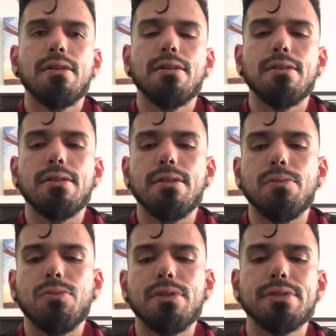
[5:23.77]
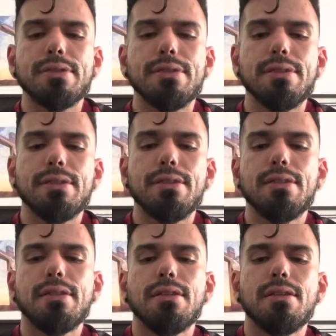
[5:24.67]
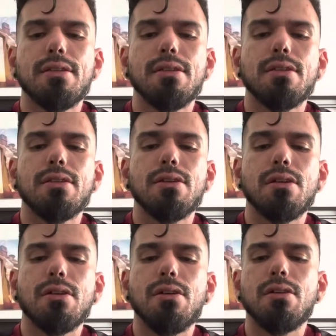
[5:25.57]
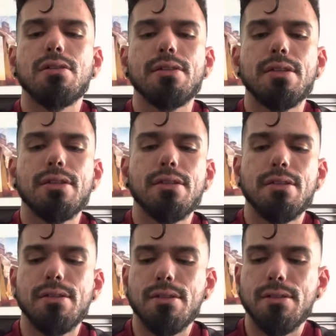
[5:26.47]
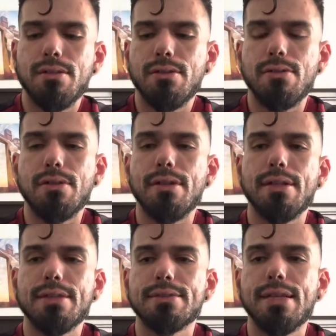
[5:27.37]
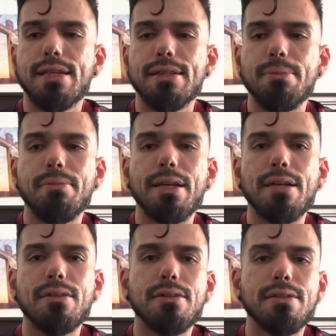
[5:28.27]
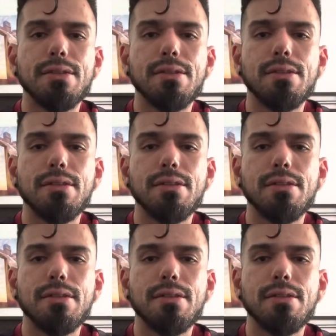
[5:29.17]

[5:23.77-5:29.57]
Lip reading: that it wasn't the calling, or exactly my calling.